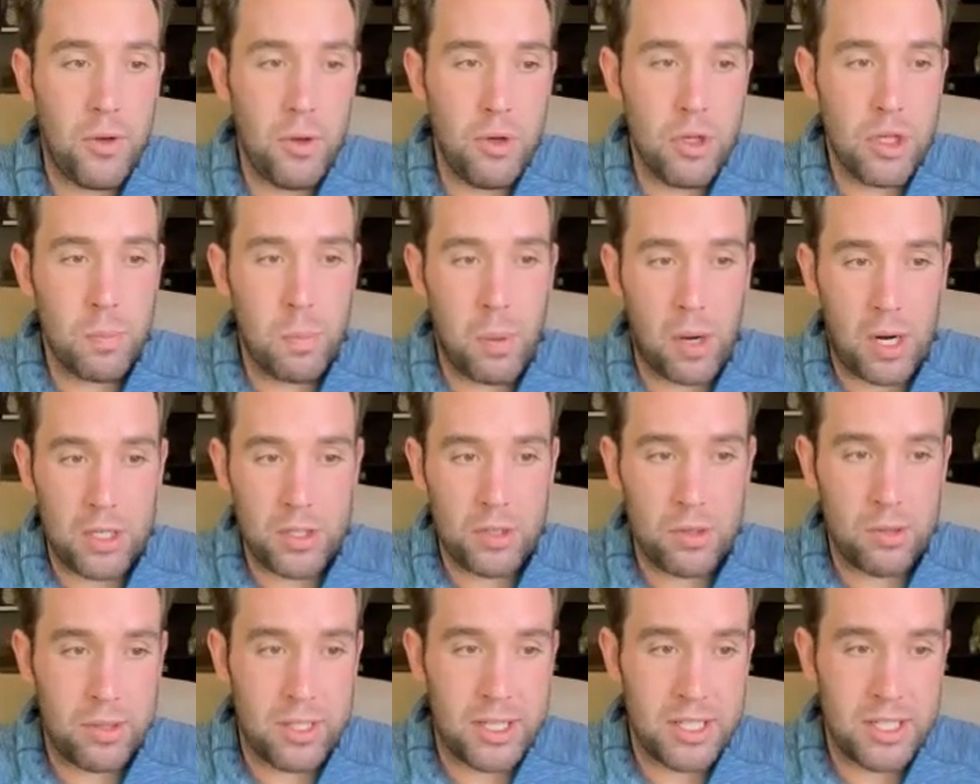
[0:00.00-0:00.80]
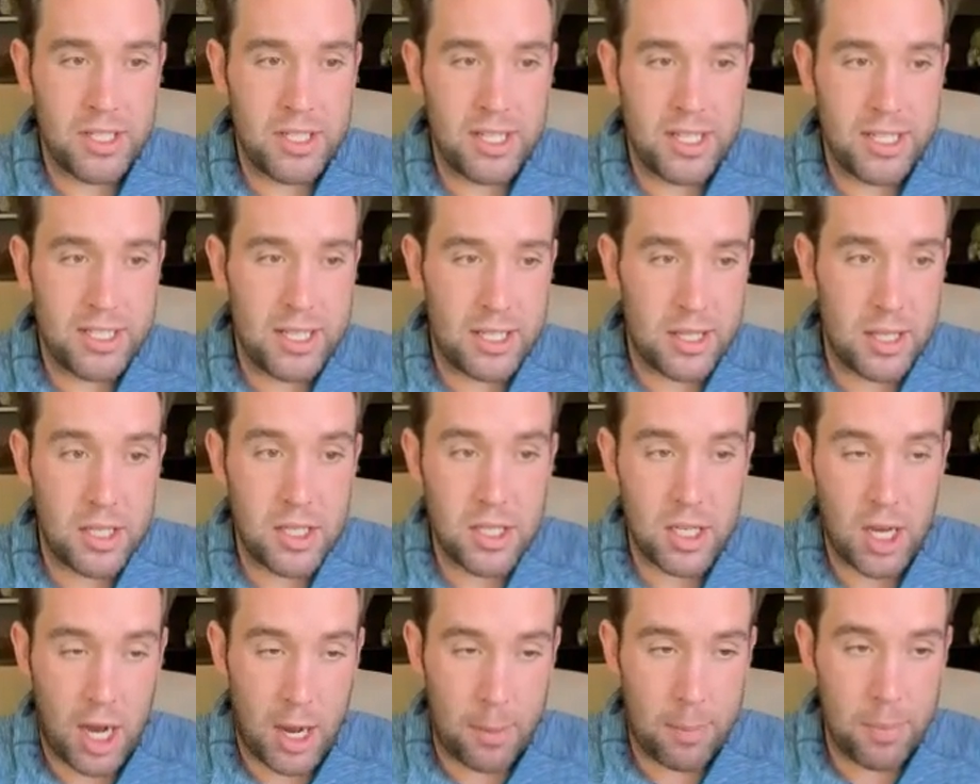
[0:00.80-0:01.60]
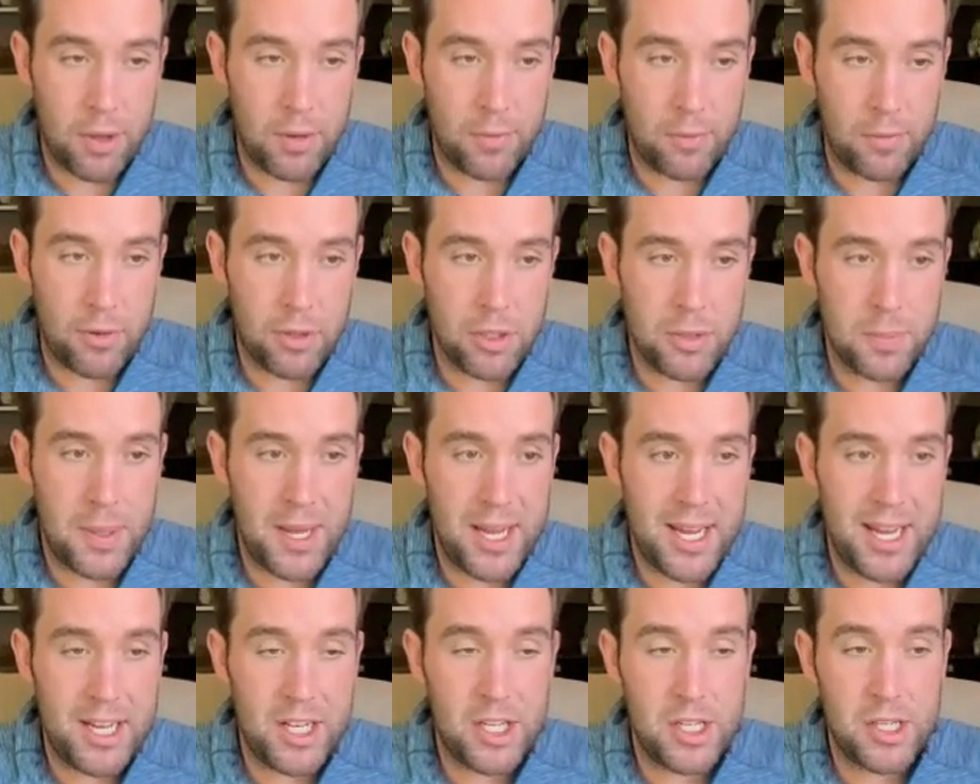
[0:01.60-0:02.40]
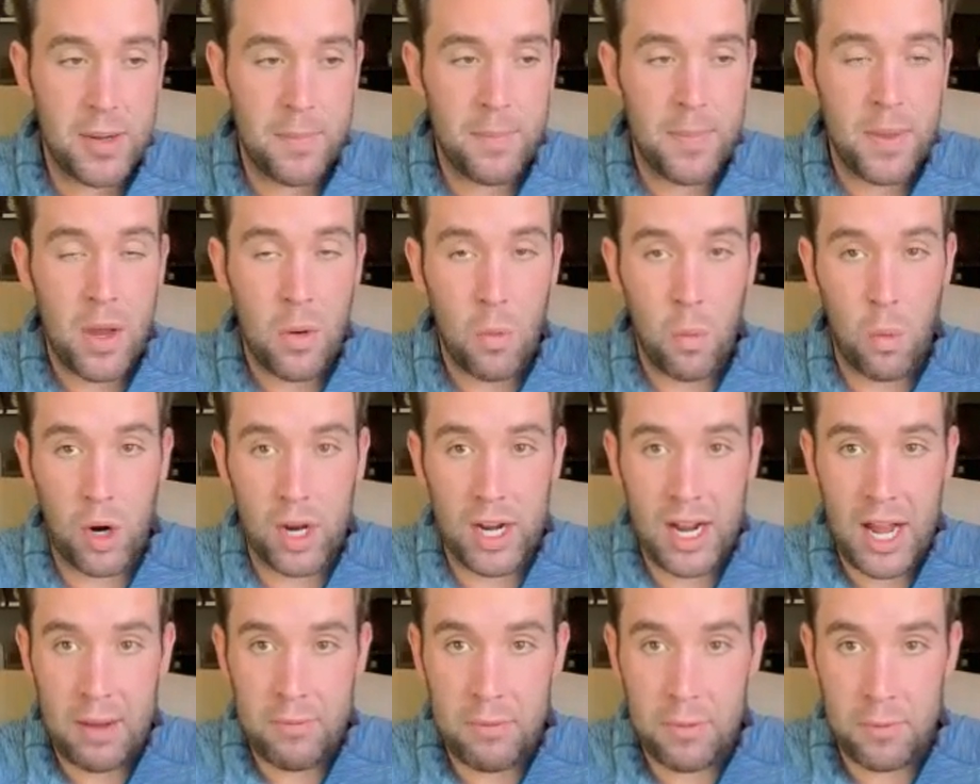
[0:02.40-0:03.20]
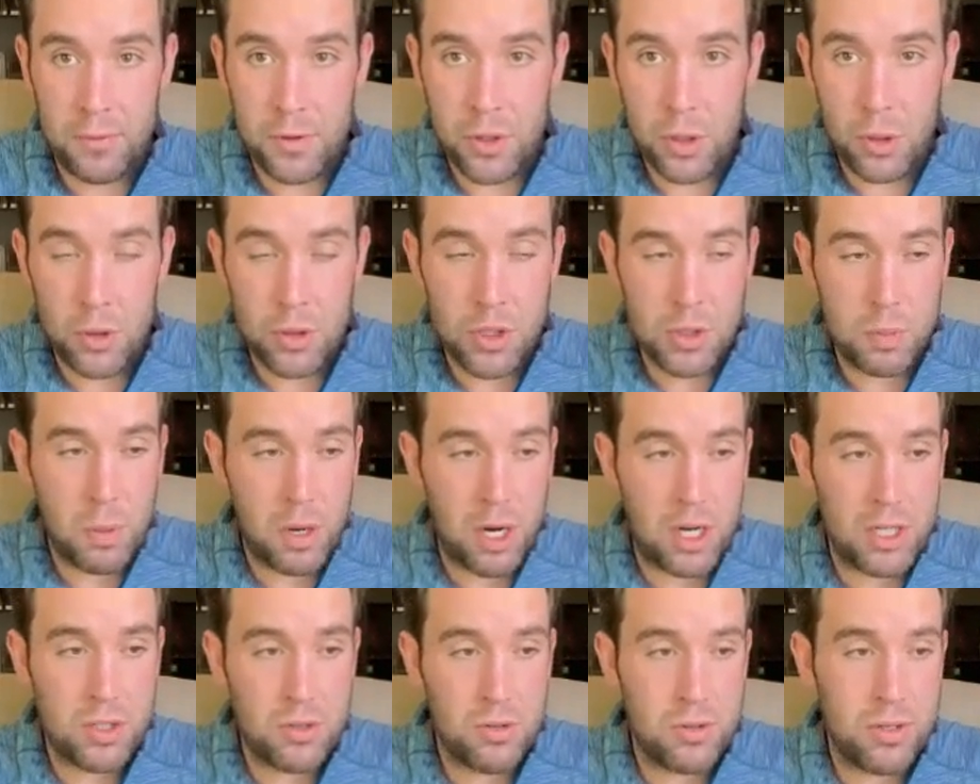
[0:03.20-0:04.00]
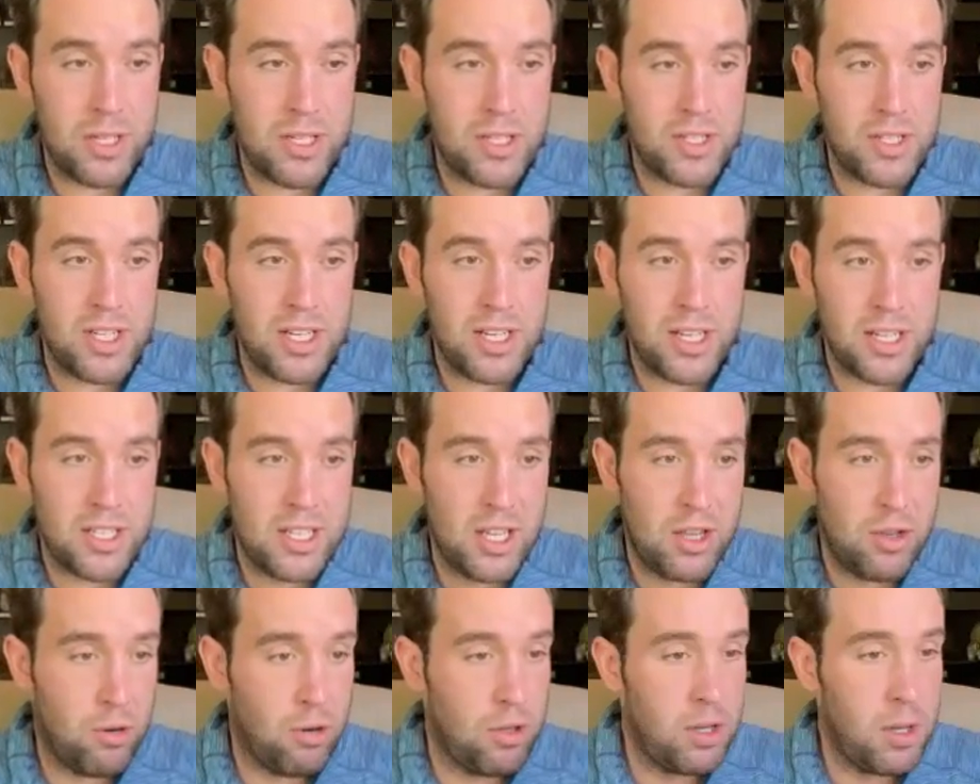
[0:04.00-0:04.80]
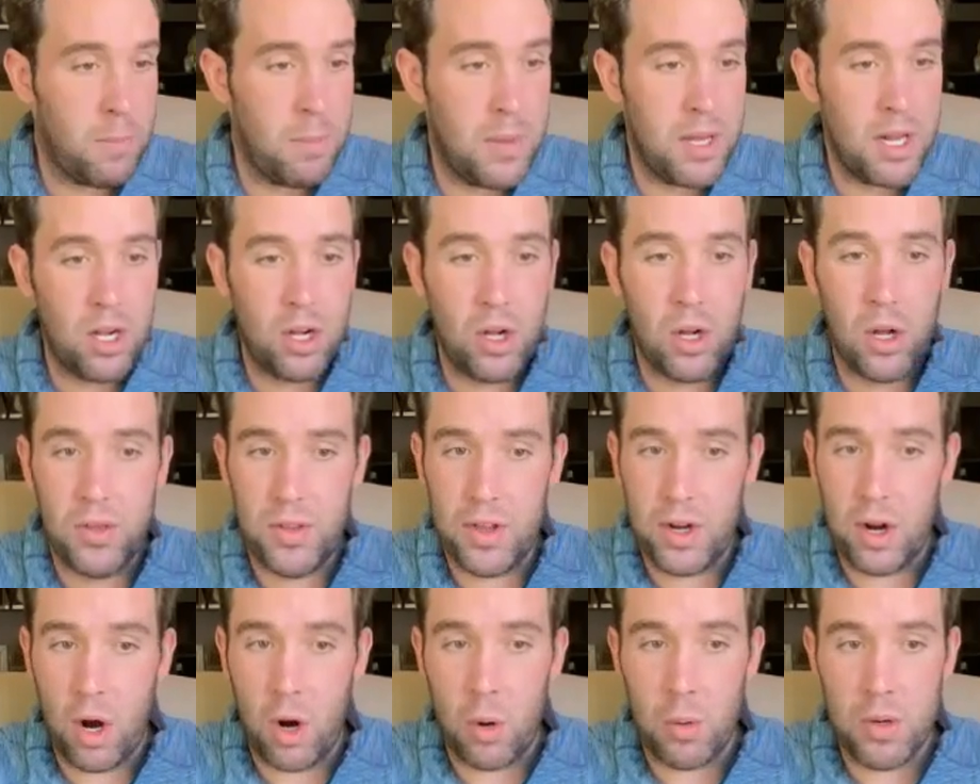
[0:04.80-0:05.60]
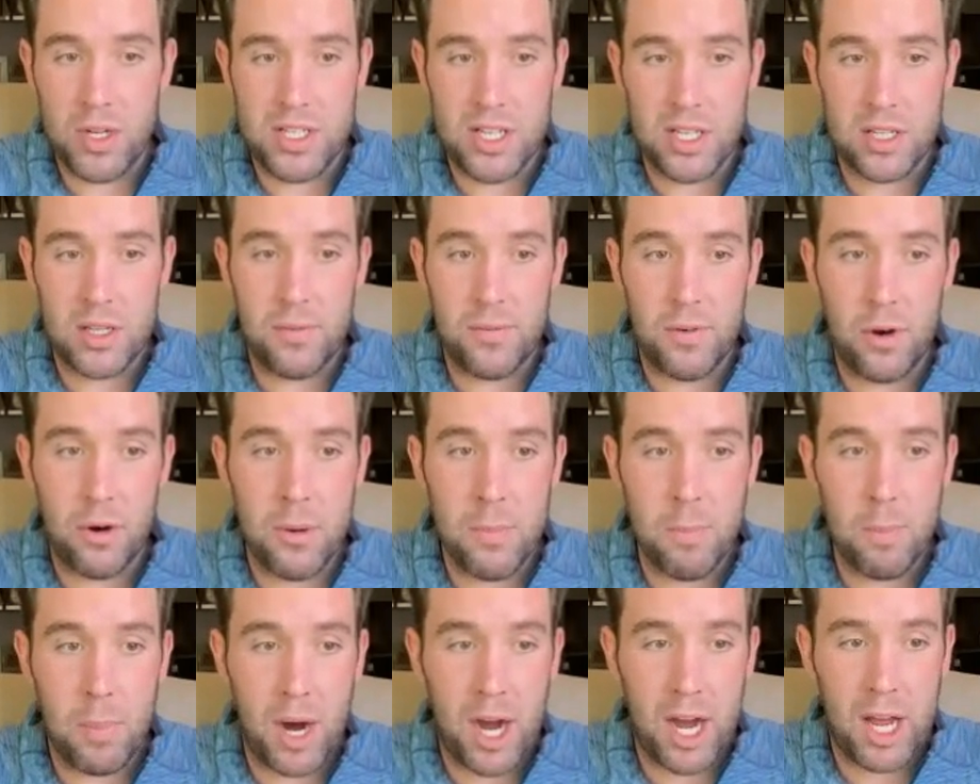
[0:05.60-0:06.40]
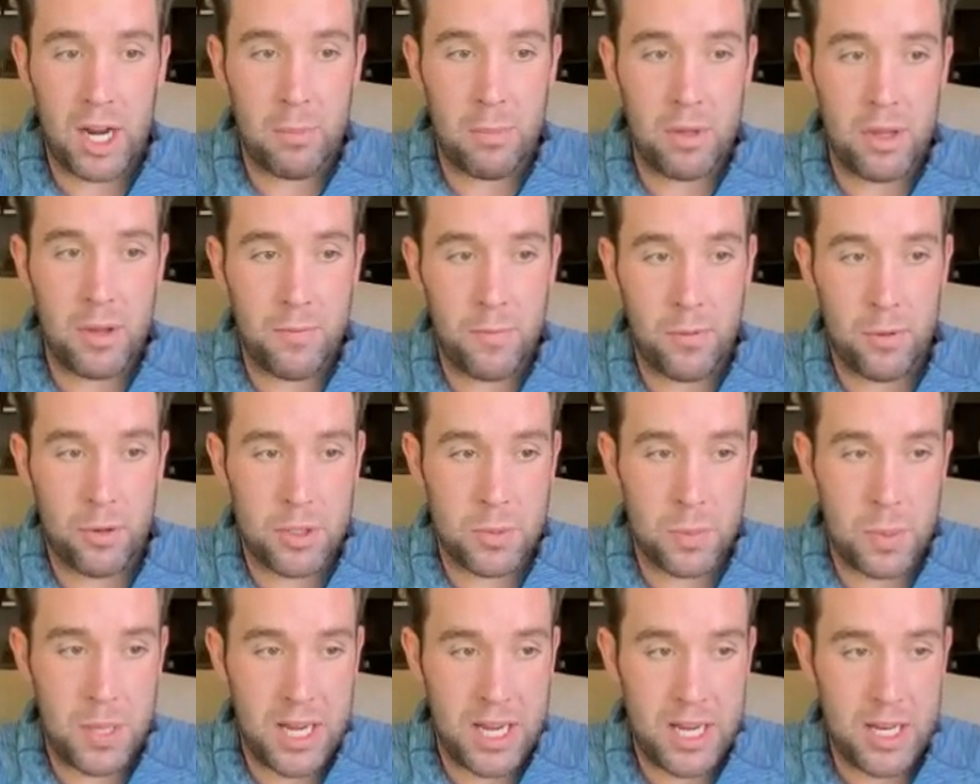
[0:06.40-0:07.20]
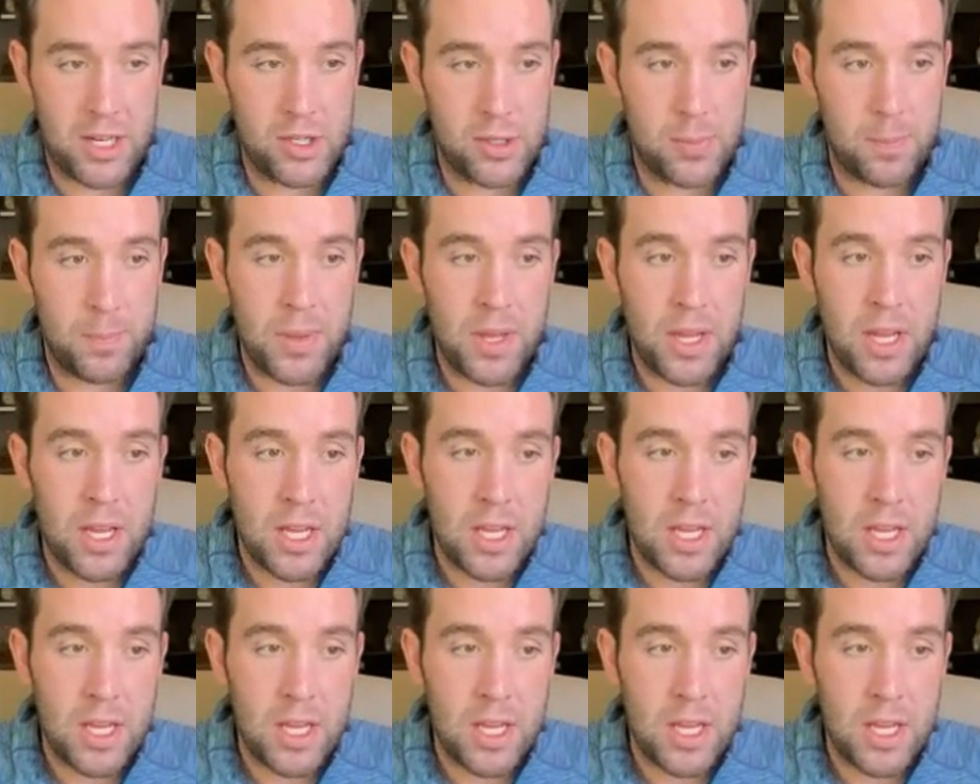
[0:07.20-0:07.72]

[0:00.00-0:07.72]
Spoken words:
a few sponsored listings at the top of the first page. We're going to have a few sponsored listings either in the middle and then always at the very bottom of the first page.